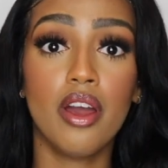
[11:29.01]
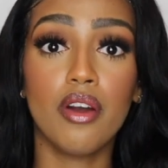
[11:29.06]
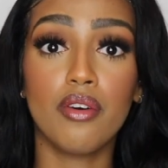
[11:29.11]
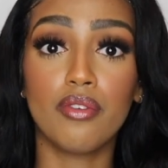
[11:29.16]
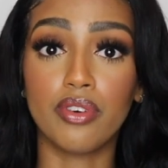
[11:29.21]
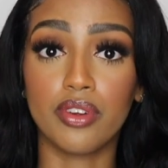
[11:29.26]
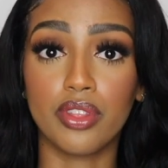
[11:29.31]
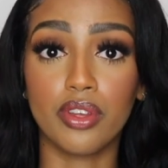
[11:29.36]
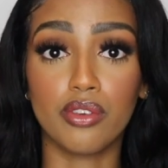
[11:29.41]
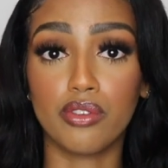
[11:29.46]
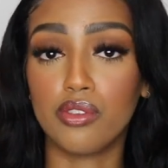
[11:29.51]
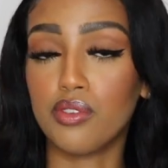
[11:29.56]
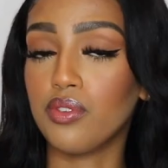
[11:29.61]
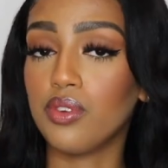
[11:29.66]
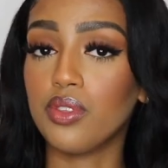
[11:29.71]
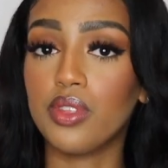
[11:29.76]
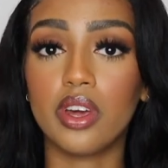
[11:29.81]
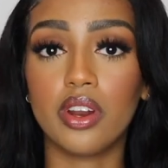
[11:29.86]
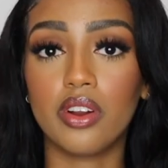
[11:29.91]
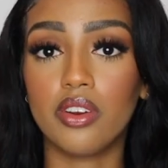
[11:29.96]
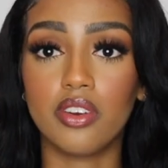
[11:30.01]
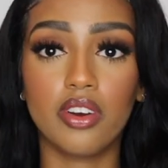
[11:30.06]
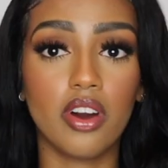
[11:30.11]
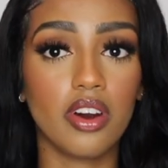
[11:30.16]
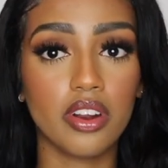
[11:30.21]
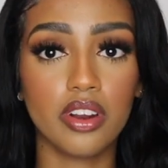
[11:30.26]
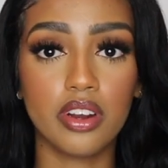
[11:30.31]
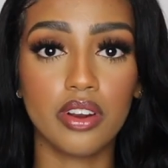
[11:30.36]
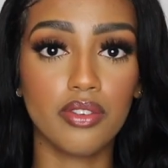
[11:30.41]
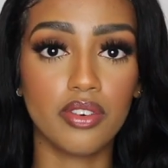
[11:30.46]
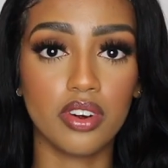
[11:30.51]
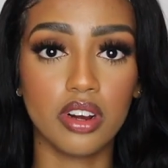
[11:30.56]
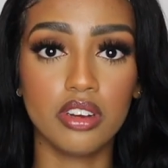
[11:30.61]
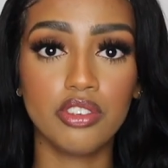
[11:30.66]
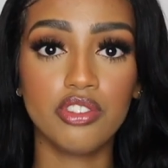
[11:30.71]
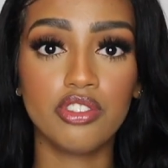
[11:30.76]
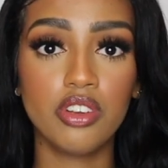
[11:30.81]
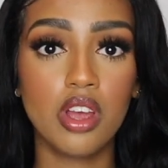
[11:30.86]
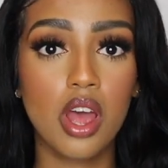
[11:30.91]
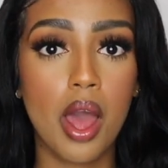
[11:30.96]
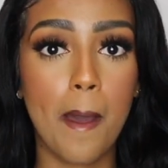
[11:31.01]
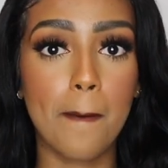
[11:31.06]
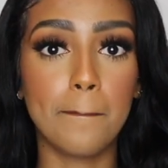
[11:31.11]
for those of you that are not in a rush,